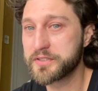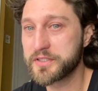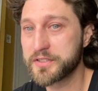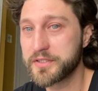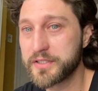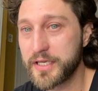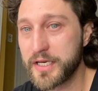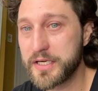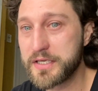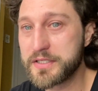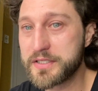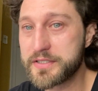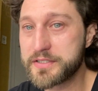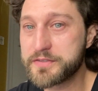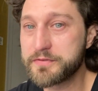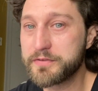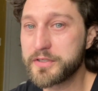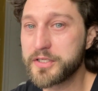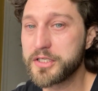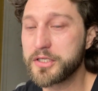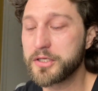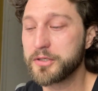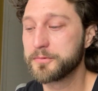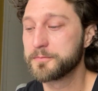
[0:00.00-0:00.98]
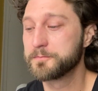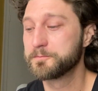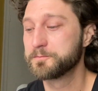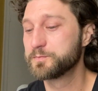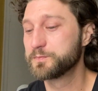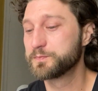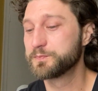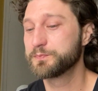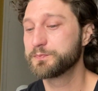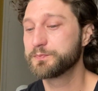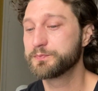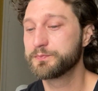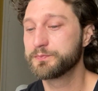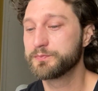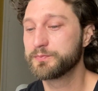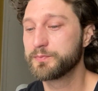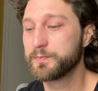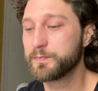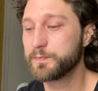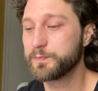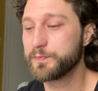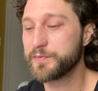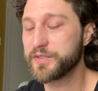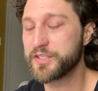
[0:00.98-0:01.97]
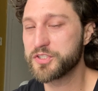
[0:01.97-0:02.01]
to the end of this video
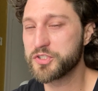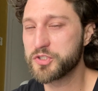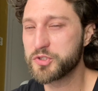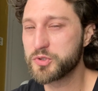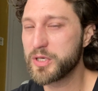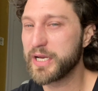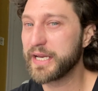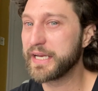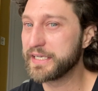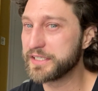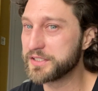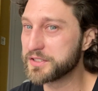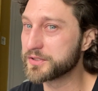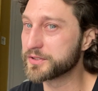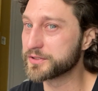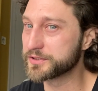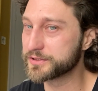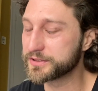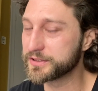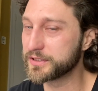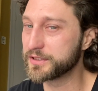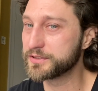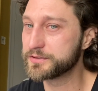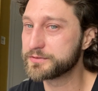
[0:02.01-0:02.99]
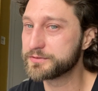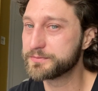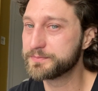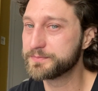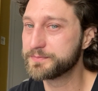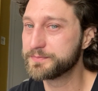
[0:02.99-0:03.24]
and you hate yourself,